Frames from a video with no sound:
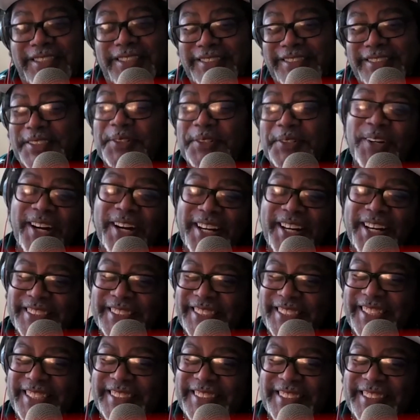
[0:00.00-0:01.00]
Two hearts,
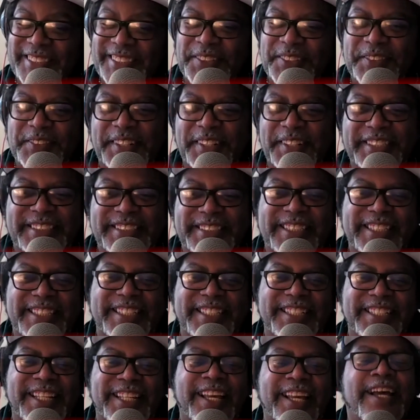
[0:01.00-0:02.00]
two of hearts. Get
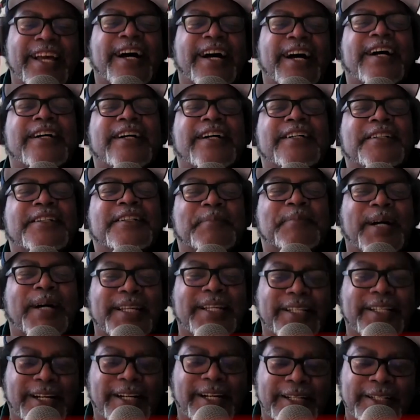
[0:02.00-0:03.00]
it? Oh my
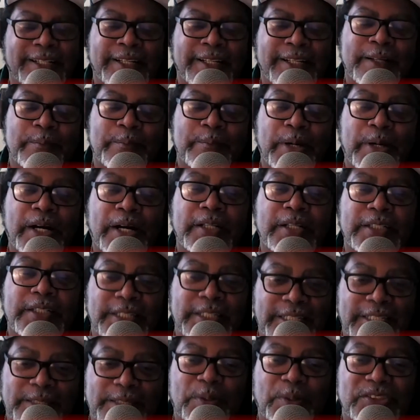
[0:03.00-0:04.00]
god! But
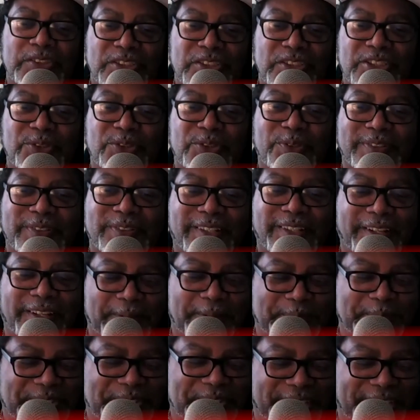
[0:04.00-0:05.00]
he was the two of
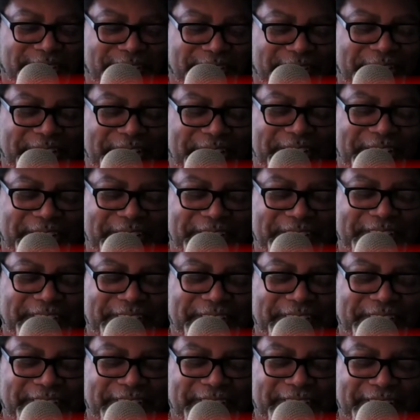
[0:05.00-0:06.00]
clubs, so
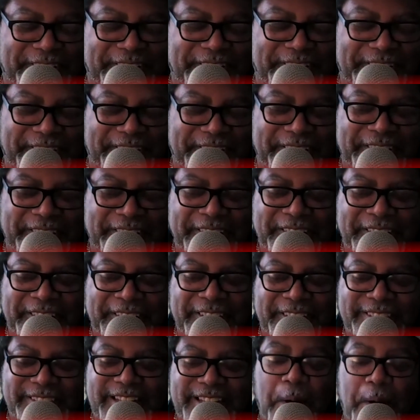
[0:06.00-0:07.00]
that
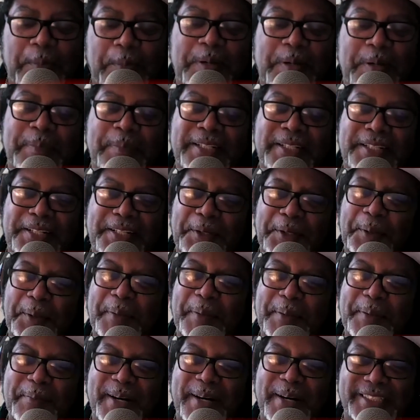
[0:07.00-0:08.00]
would have been a little
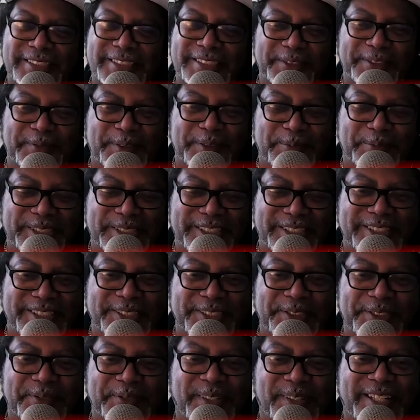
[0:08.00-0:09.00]
bit much if it was the
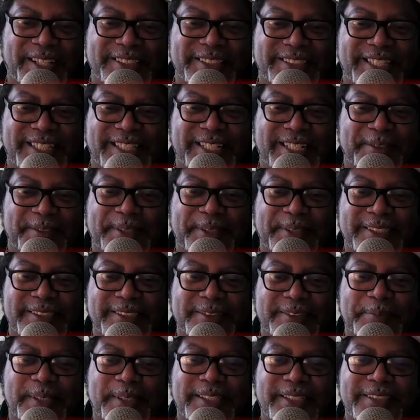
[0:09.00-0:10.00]
two of hearts that he was.
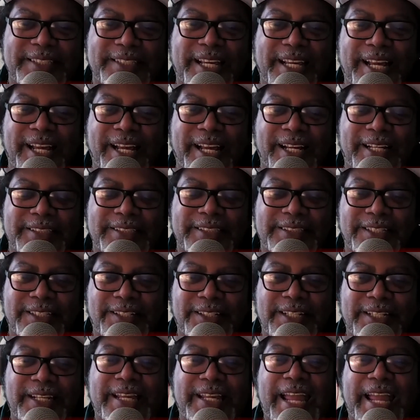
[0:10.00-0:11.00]
But yeah, so
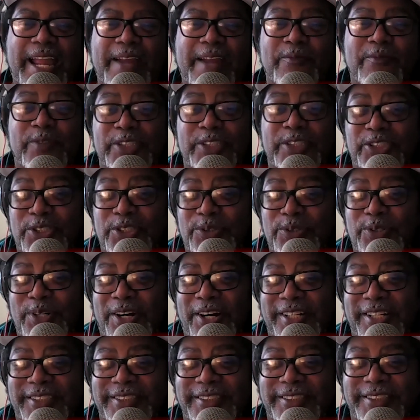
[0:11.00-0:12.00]
he came for the two
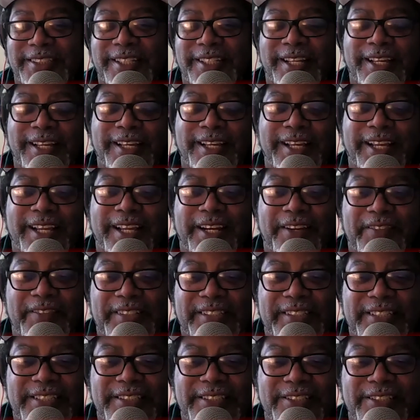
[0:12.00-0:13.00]
hearts and
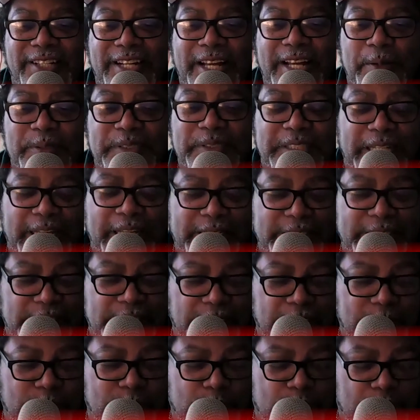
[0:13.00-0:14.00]
everything. So that was a nice
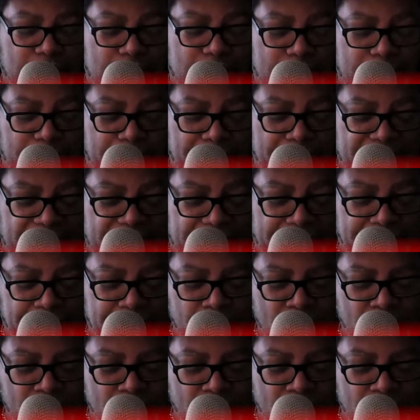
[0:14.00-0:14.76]
little thing.